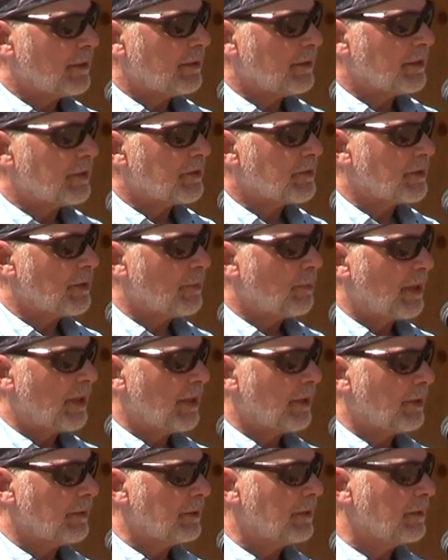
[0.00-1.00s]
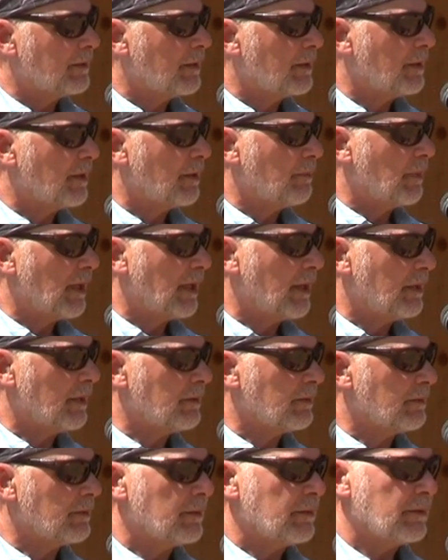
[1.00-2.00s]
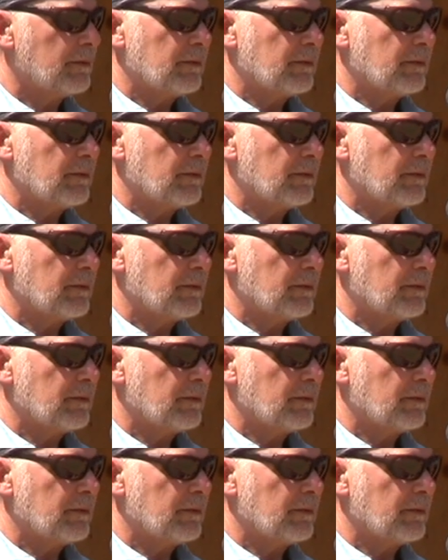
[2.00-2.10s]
at least, the bear and the man